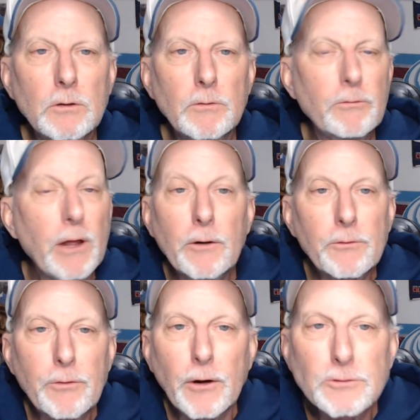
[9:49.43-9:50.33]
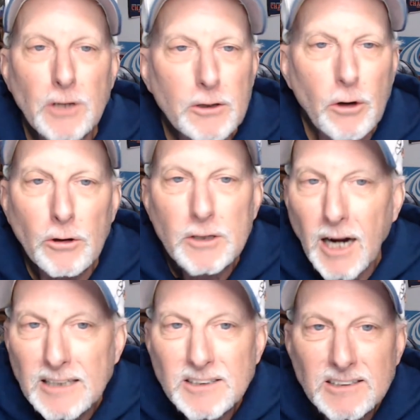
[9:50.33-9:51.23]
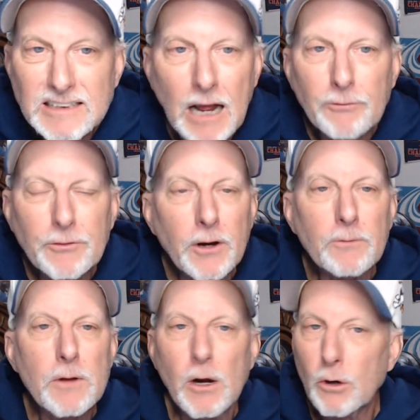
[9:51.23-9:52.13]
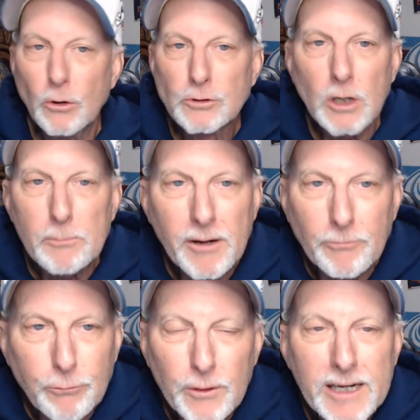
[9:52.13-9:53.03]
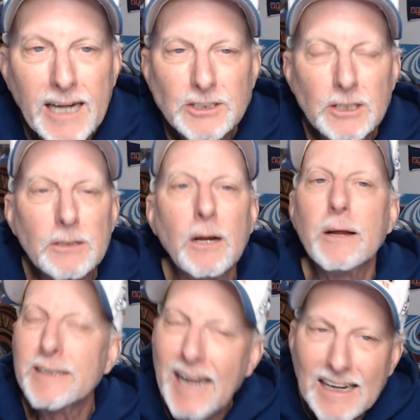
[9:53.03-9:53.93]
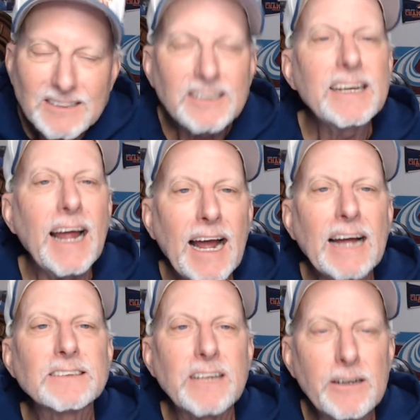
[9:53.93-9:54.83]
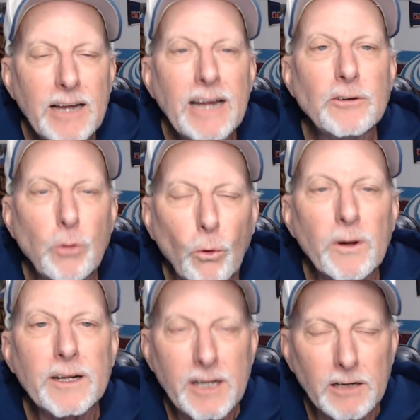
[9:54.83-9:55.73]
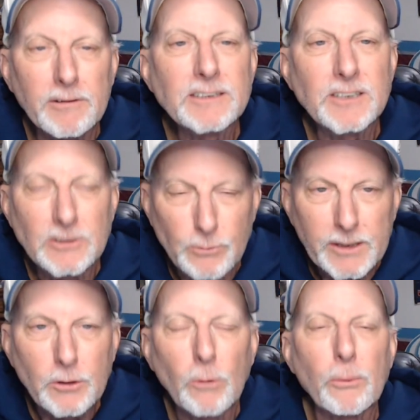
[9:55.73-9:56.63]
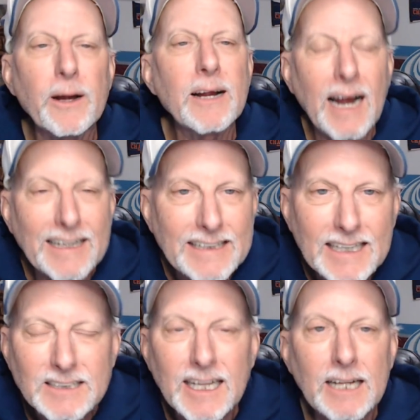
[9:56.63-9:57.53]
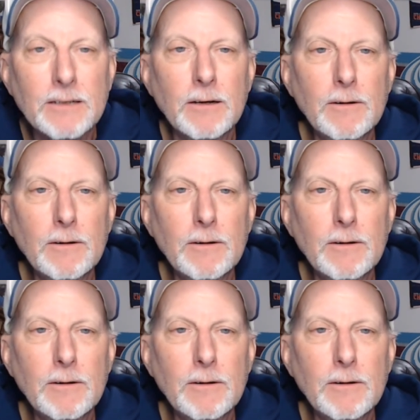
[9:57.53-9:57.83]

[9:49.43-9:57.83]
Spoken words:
There's a Kirk Cousins out there who's going to be a free agent. Yes, he has a torn Achilles and he's recuperating. I get that.